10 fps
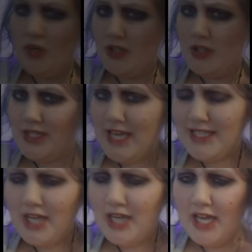earned
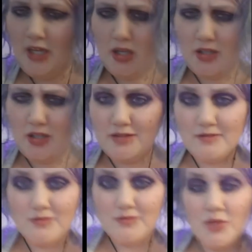that title.
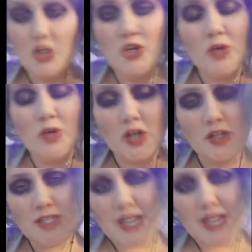You
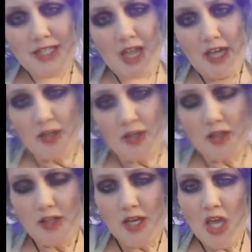earned that
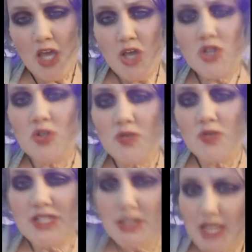title. So
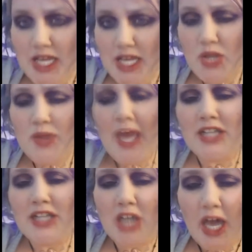sit in
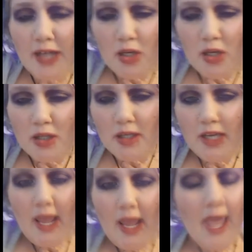that title,
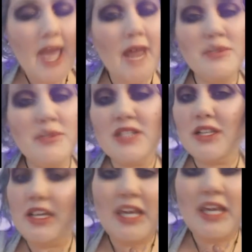and I'm just
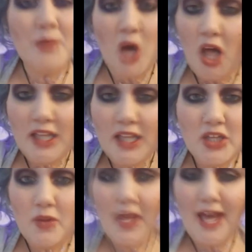going to keep calling
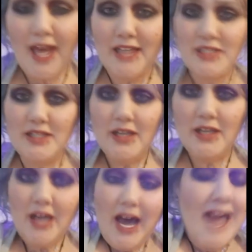you that.
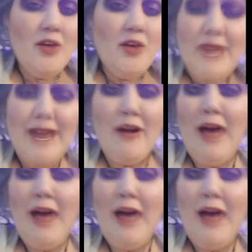I don't care